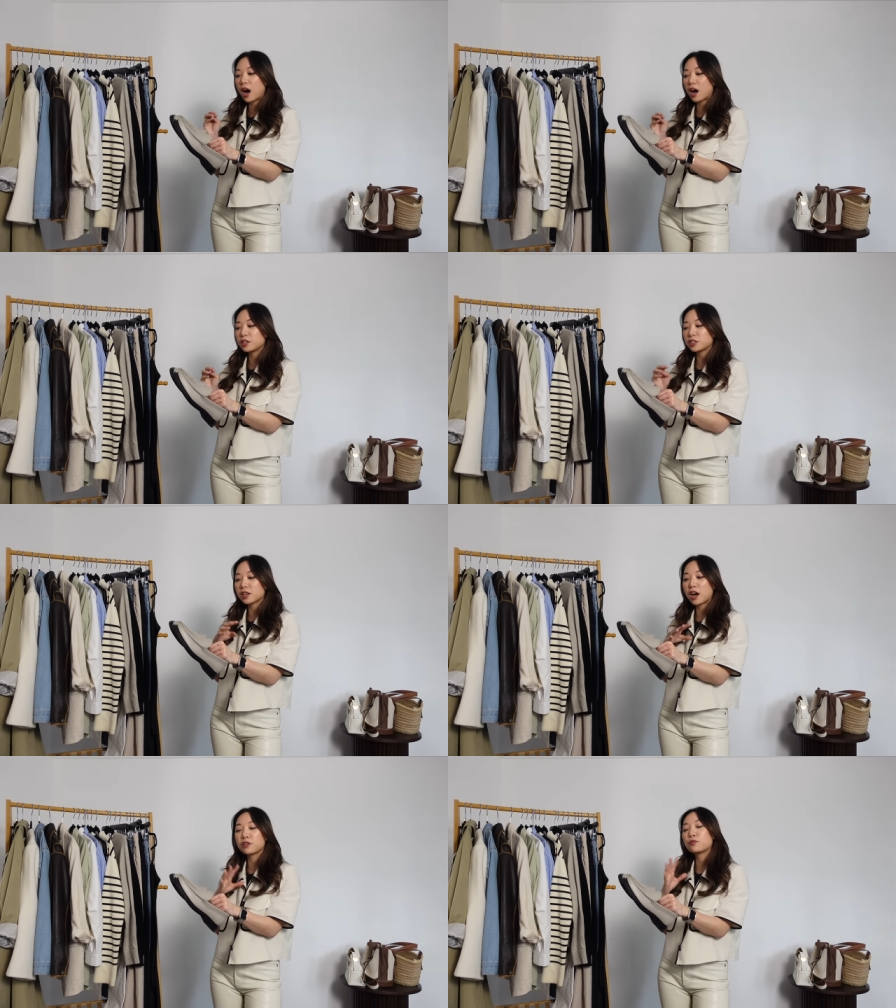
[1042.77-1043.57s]
I just
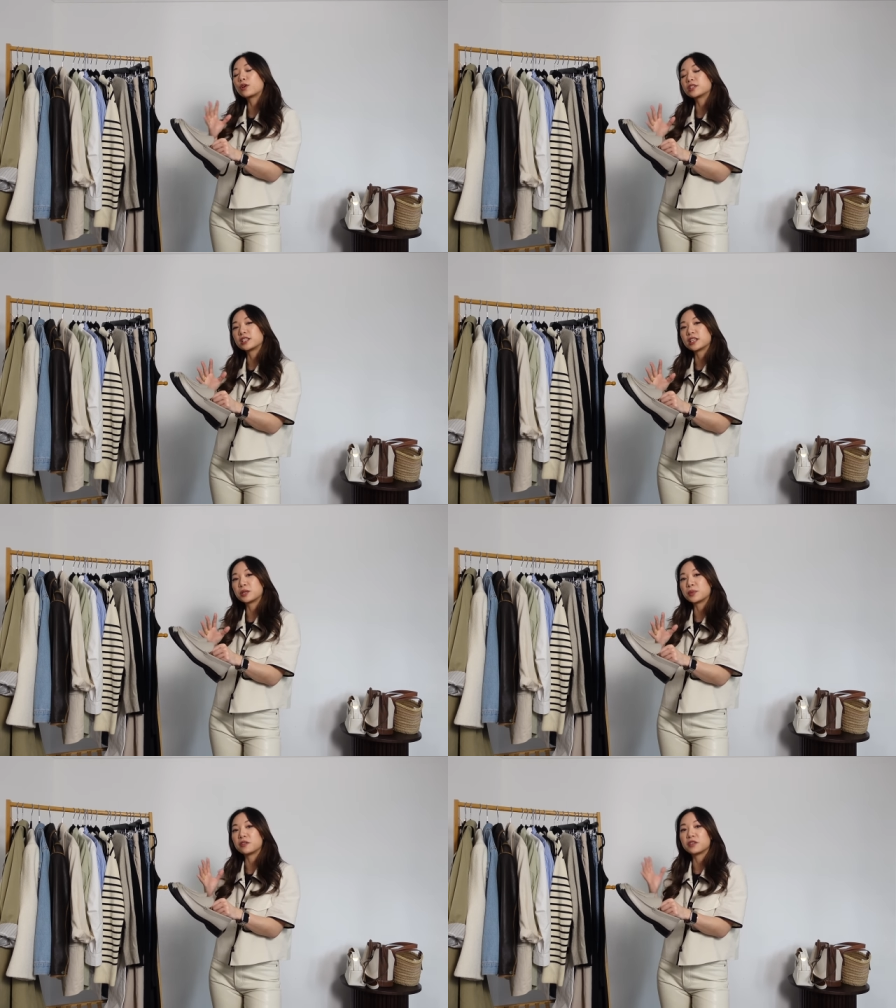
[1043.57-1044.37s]
kind of wanted a
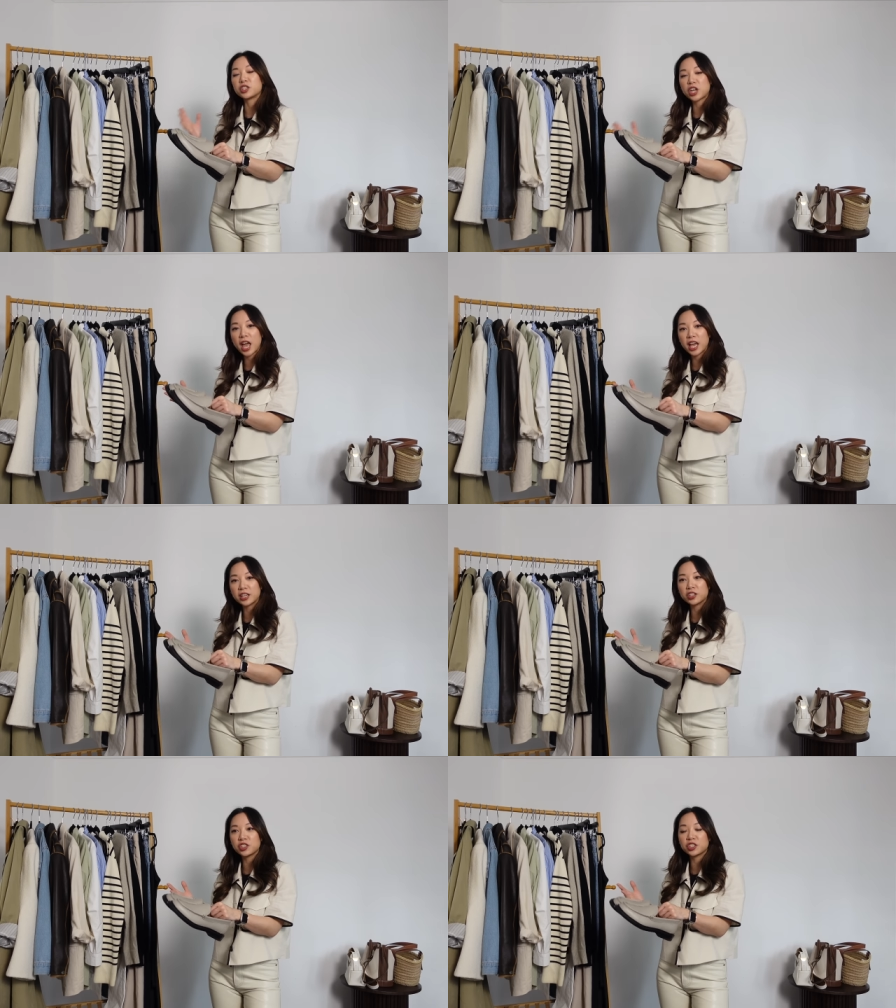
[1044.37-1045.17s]
bit of a
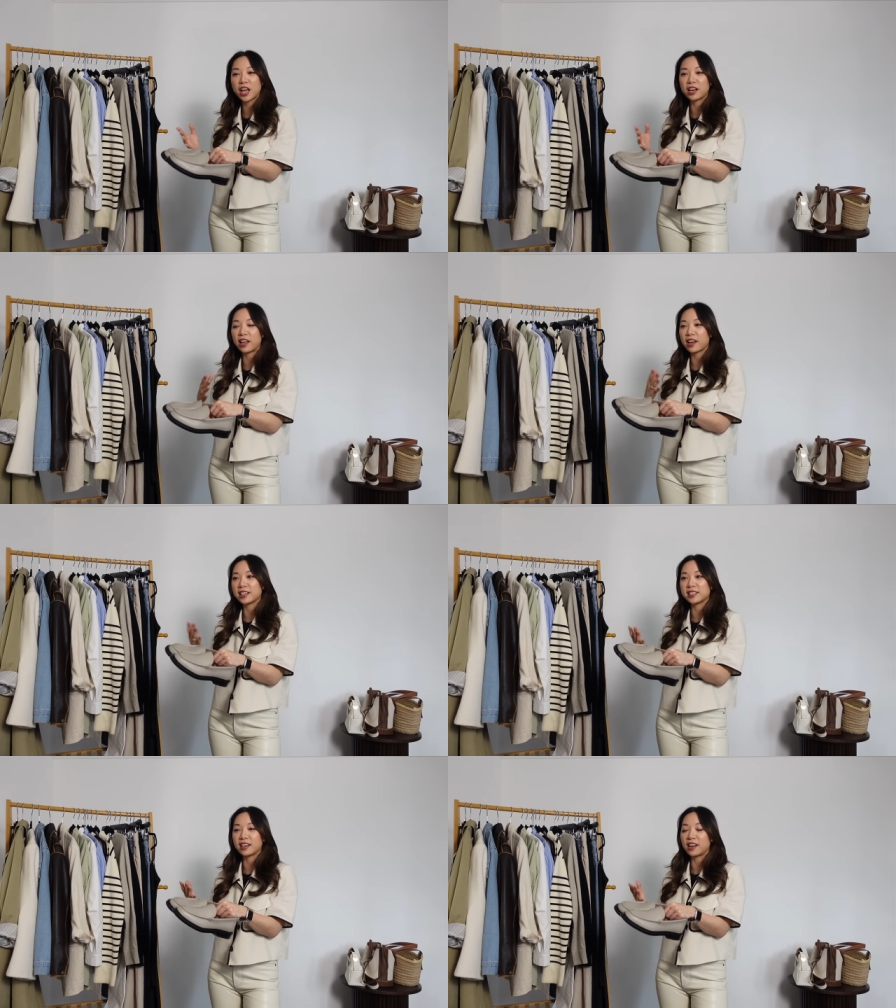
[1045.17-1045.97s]
change. And like I
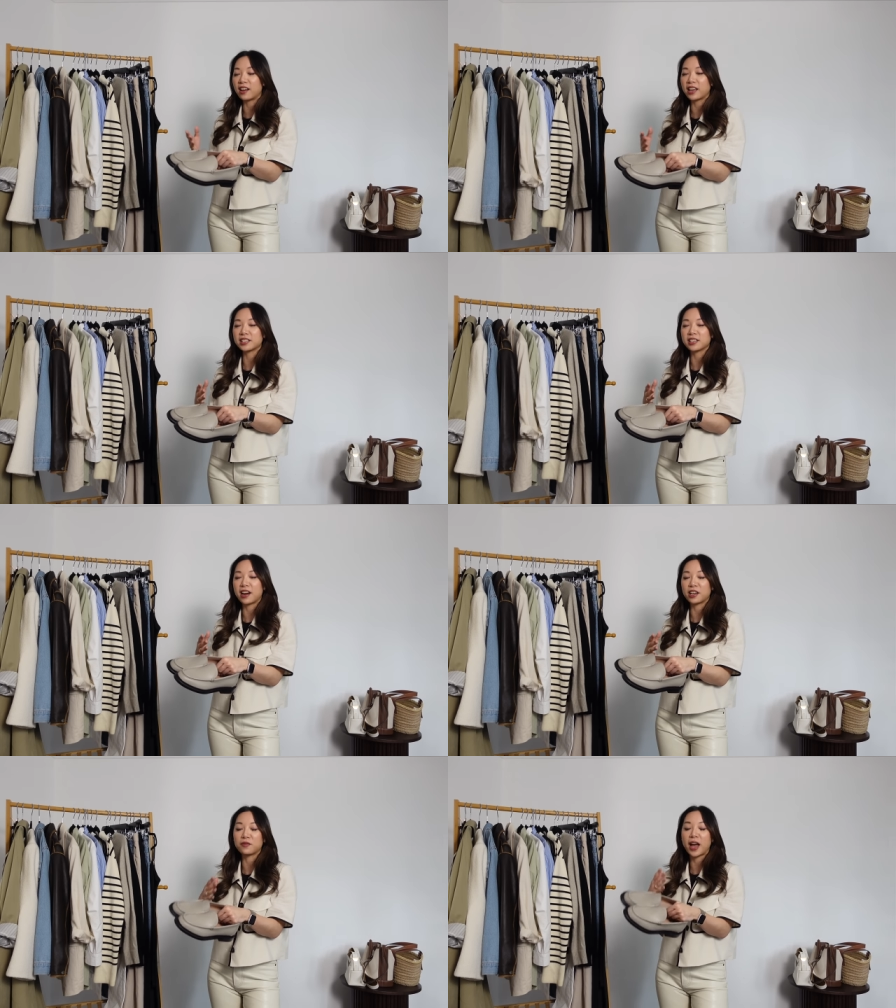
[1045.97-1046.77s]
said, I like to
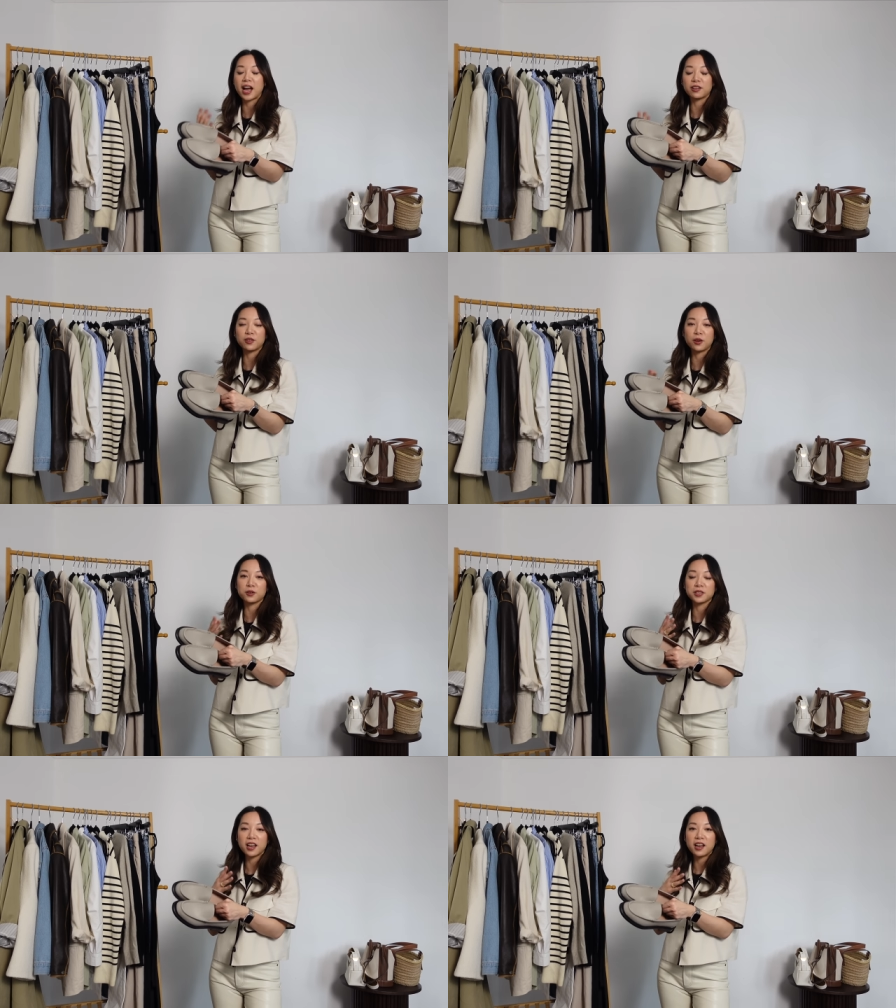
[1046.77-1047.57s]
kind of add
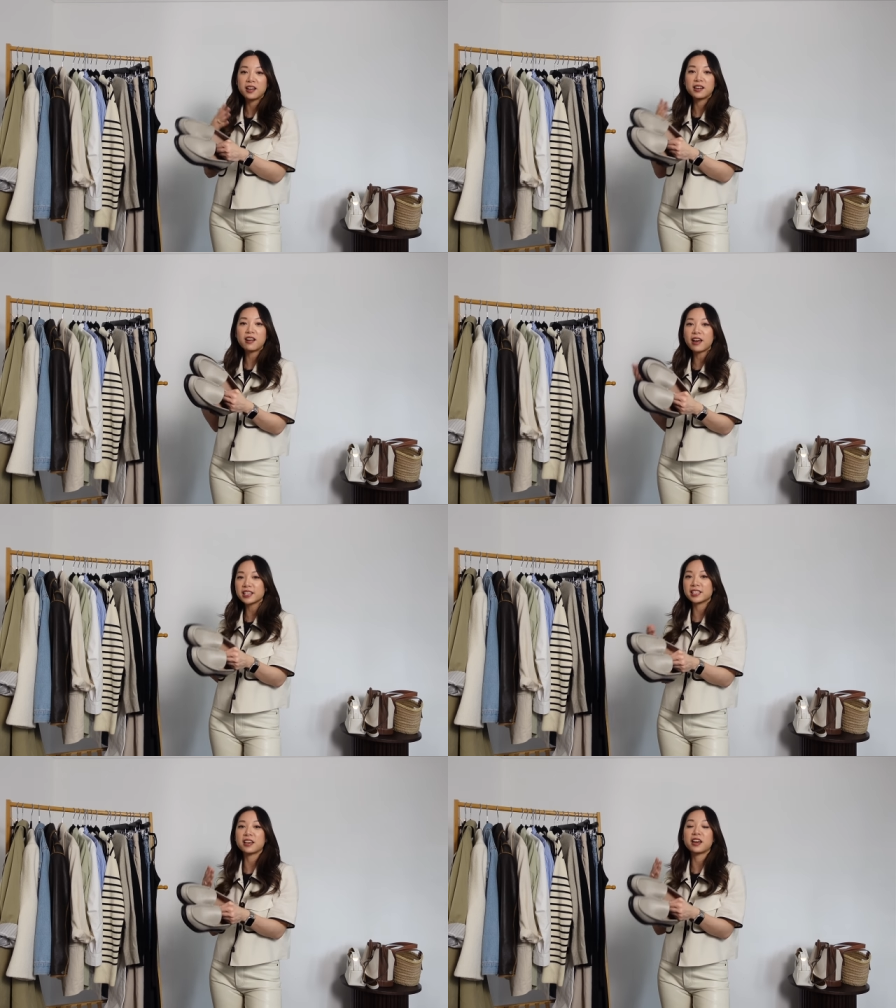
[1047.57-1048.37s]
those
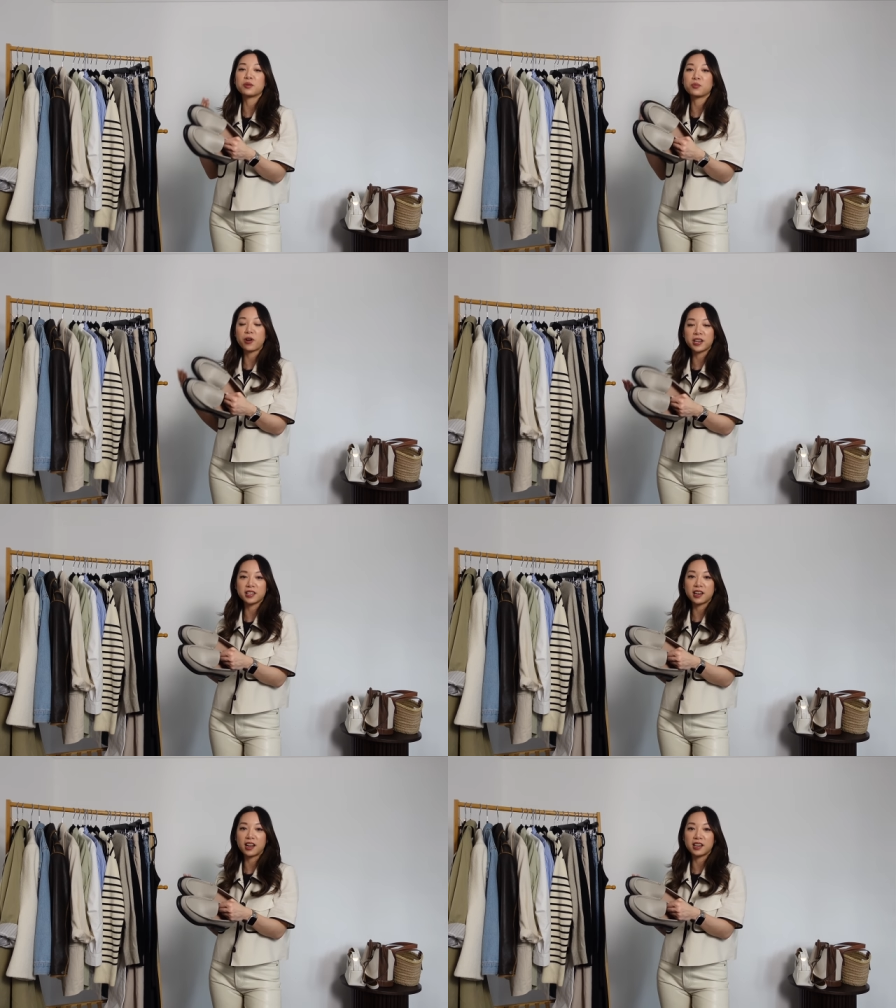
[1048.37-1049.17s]
lighter and
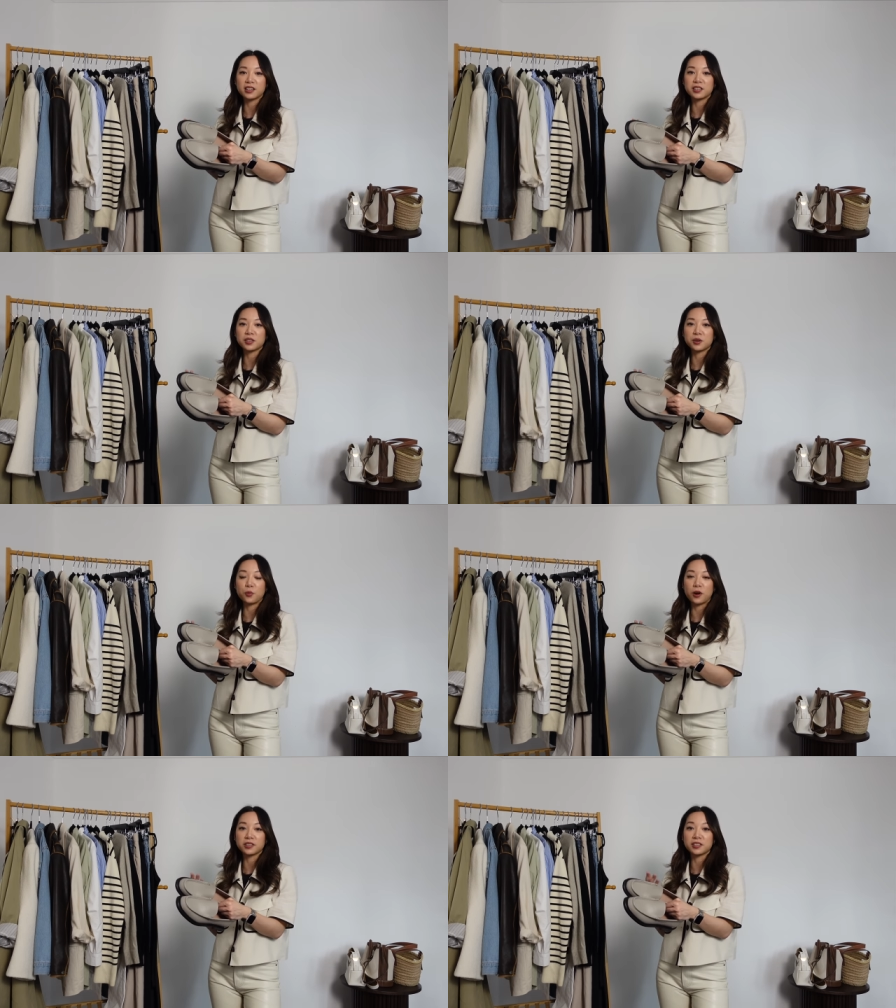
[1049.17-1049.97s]
brighter colors
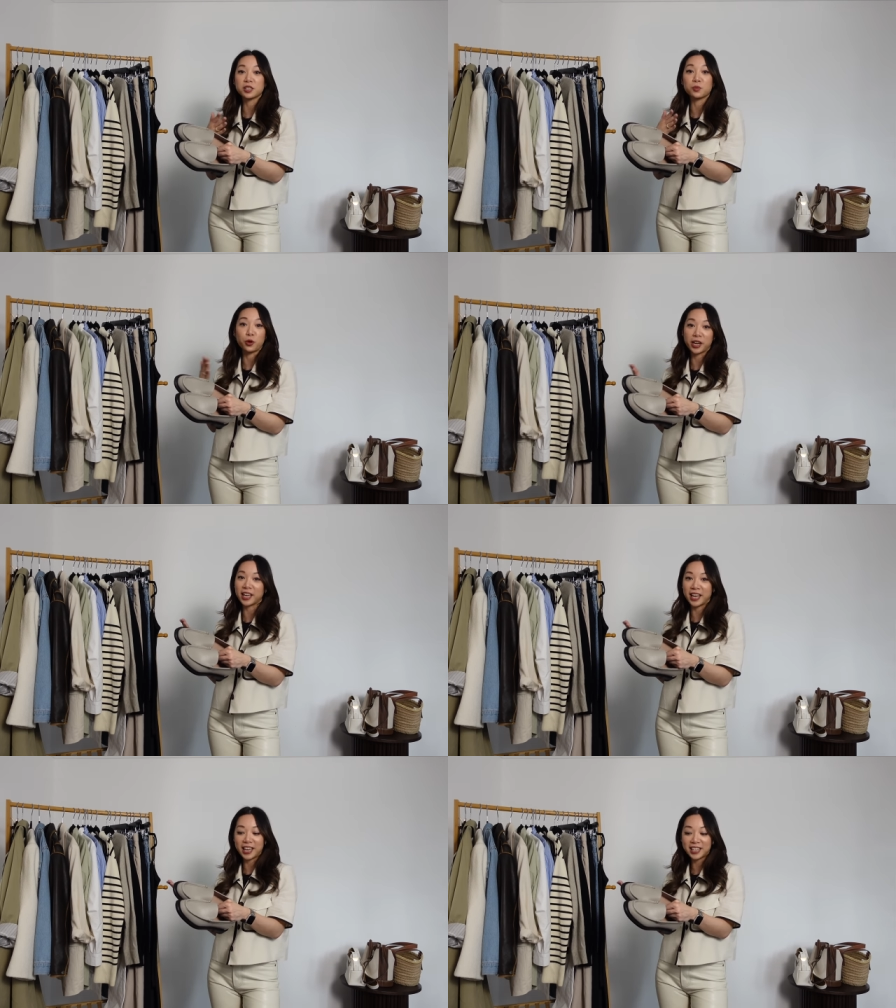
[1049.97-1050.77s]
once spring
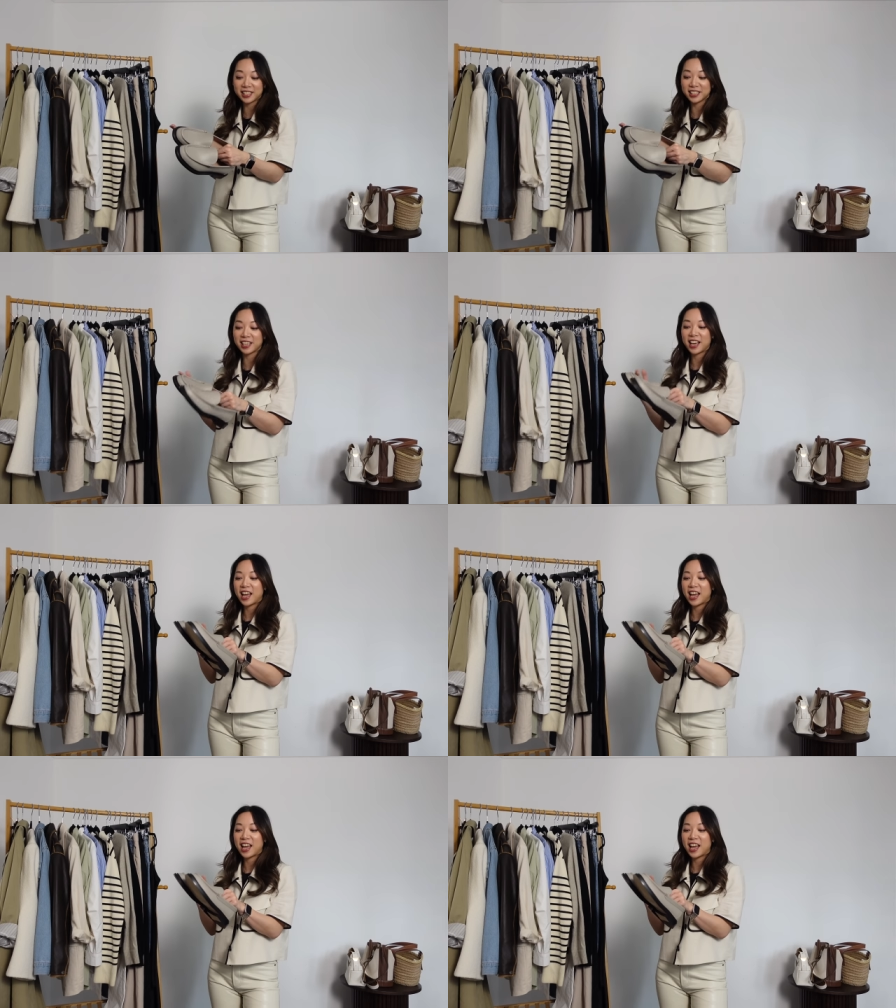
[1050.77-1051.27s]
hits.